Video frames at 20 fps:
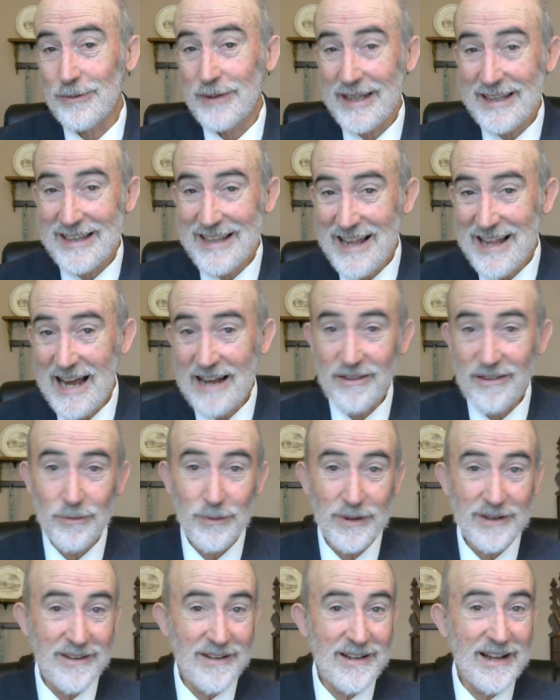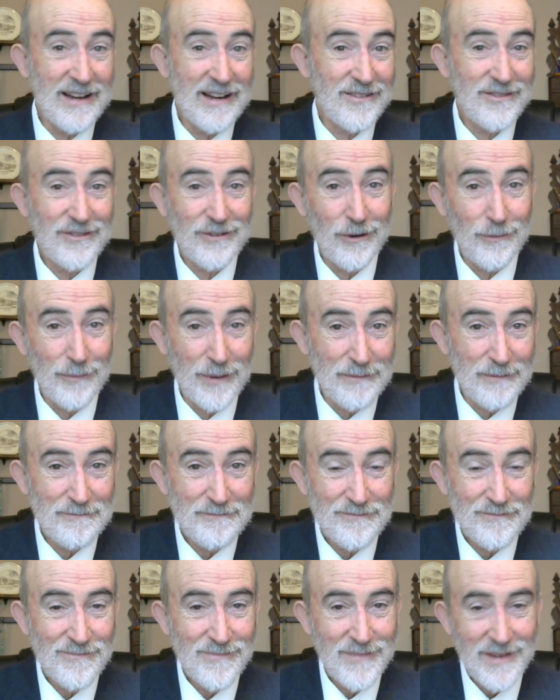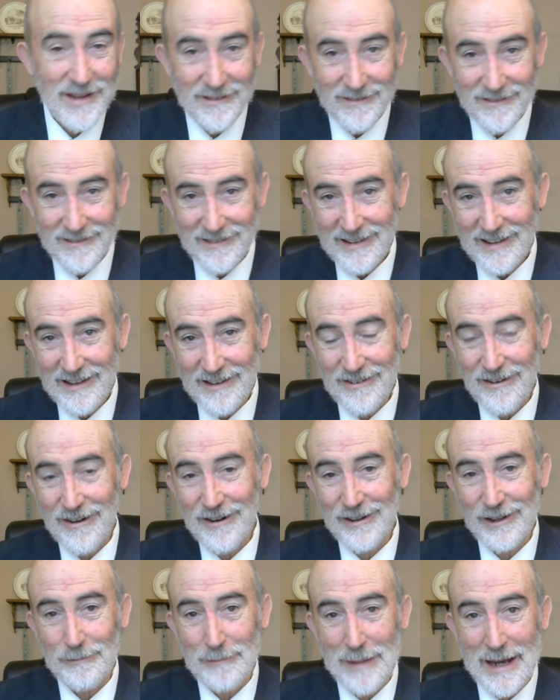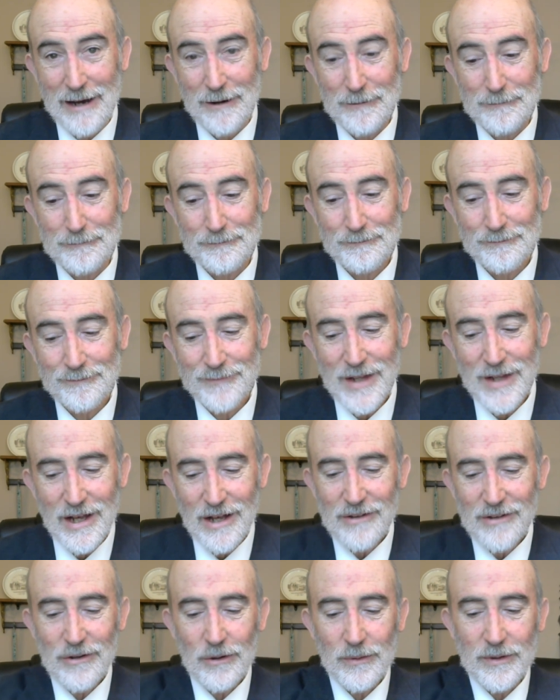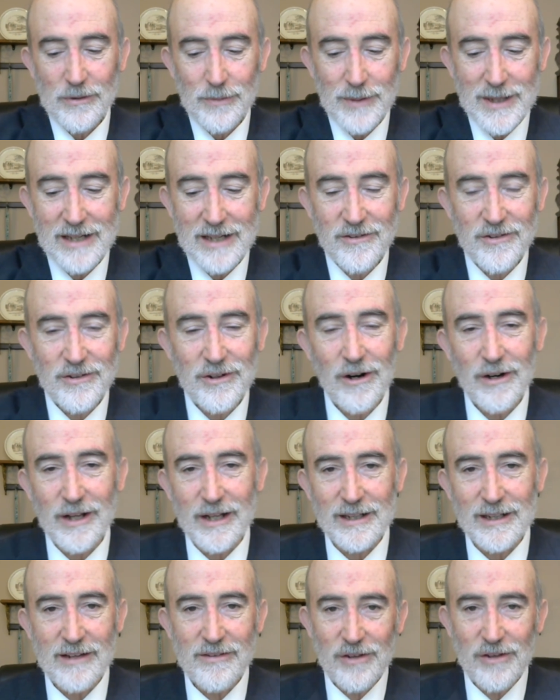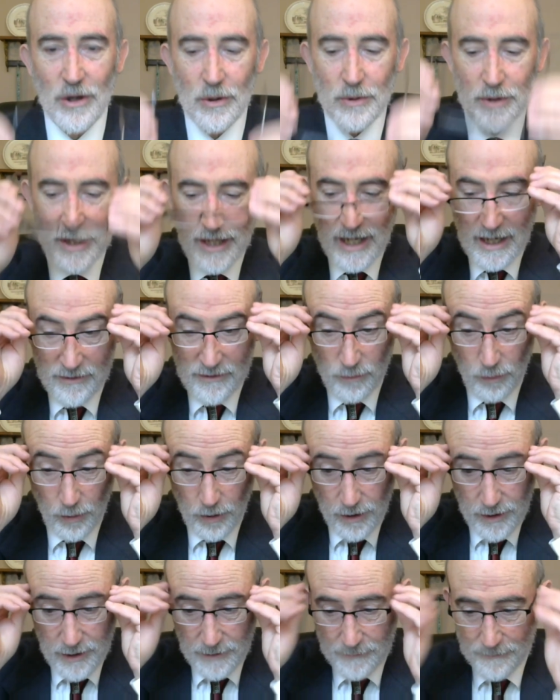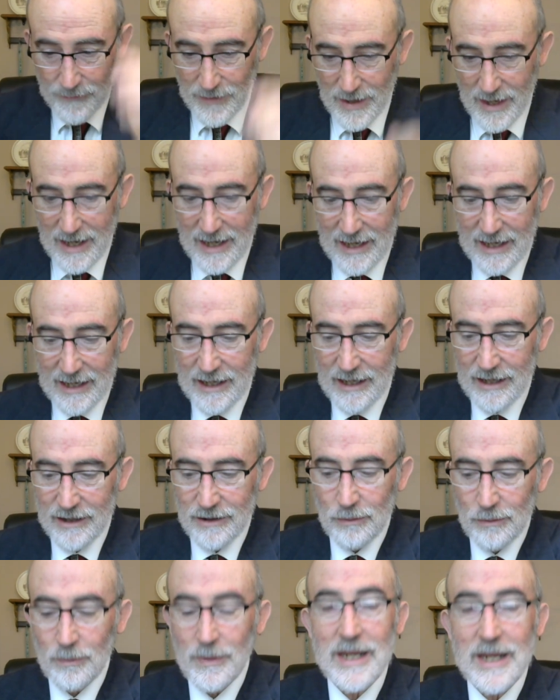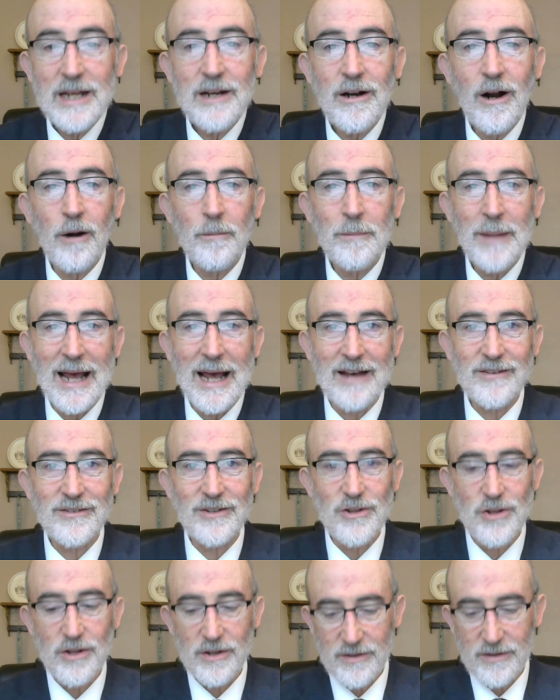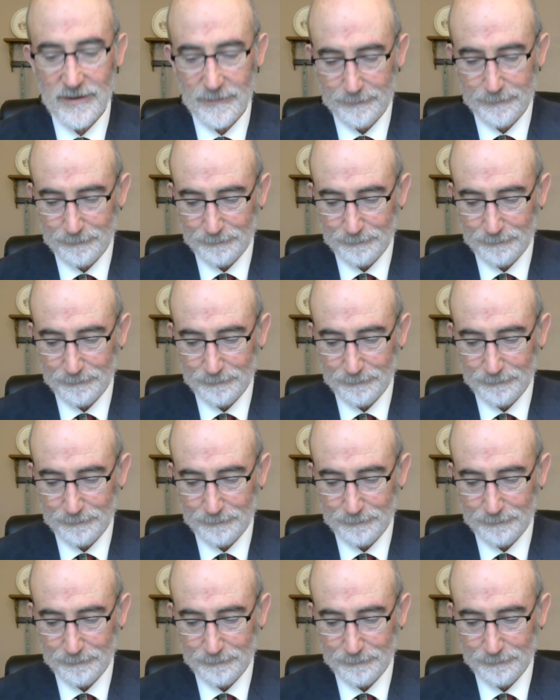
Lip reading: And that's what today's sermon is all about. So as we get started, let's go to God's Word and read our passages.